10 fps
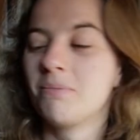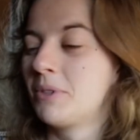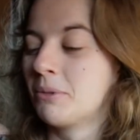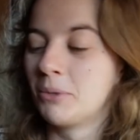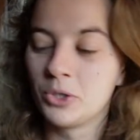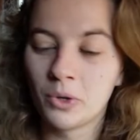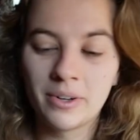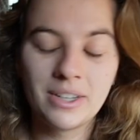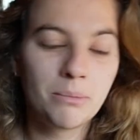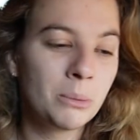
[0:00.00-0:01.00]
The
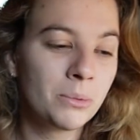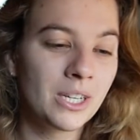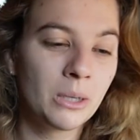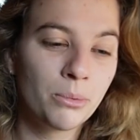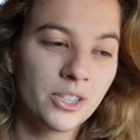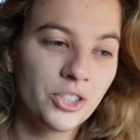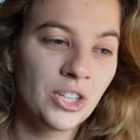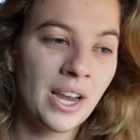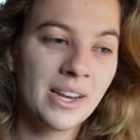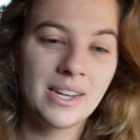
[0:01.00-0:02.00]
majority of people can appreciate.